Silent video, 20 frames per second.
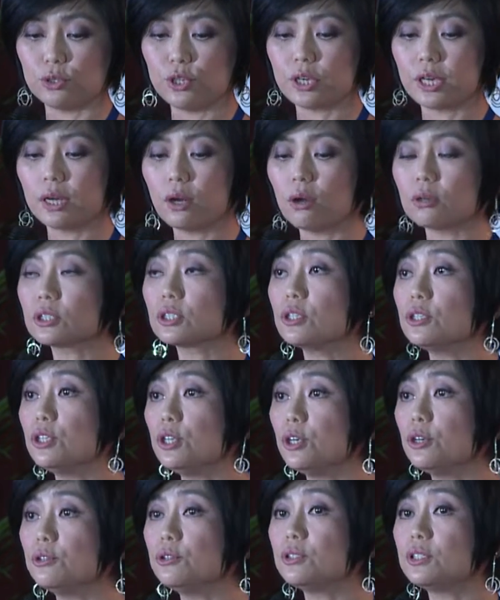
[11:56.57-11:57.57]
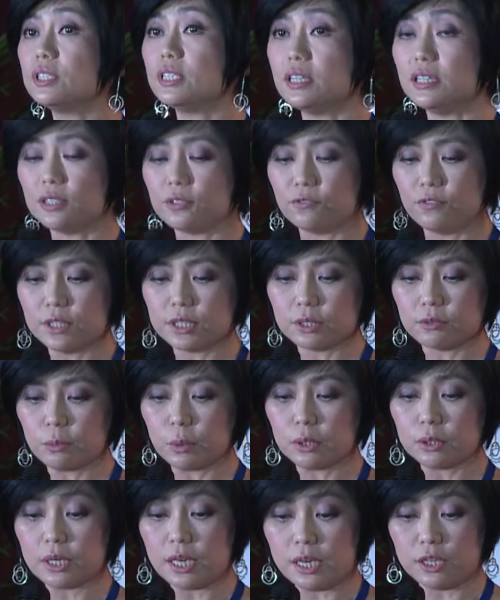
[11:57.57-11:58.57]
you can also use these
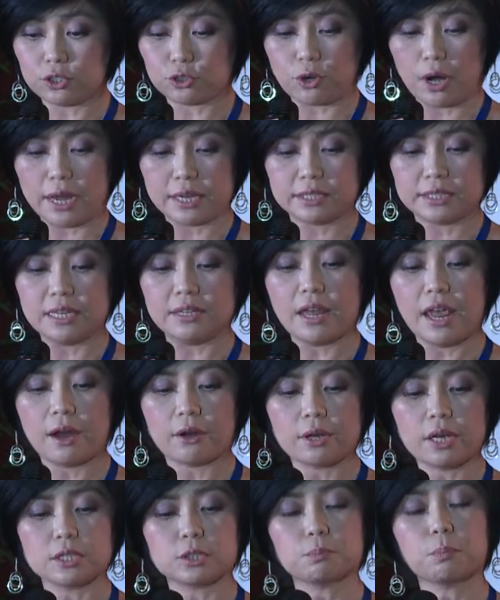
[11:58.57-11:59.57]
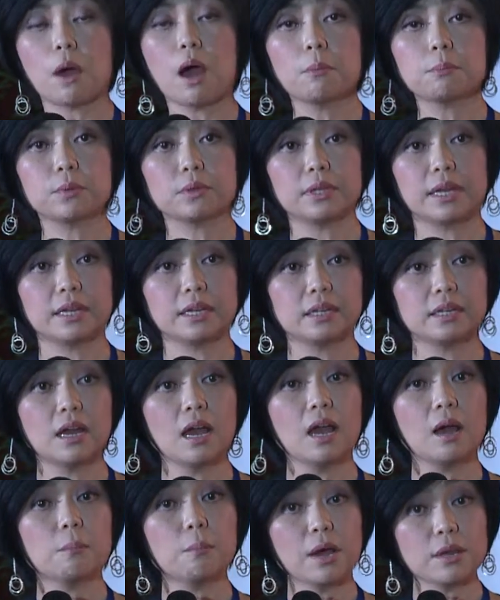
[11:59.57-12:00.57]
visible e-trikes in areas populated
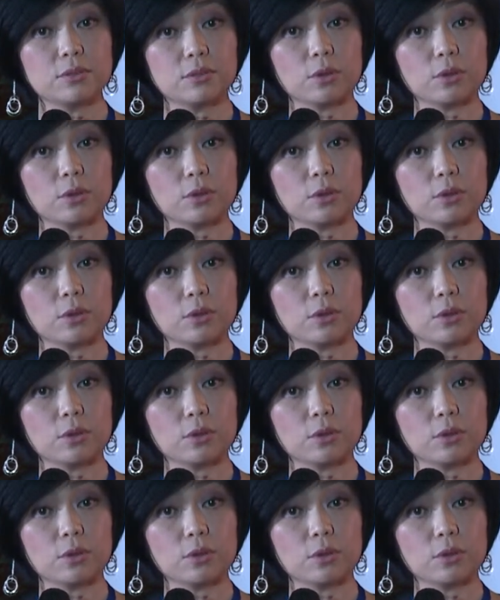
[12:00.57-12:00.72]
by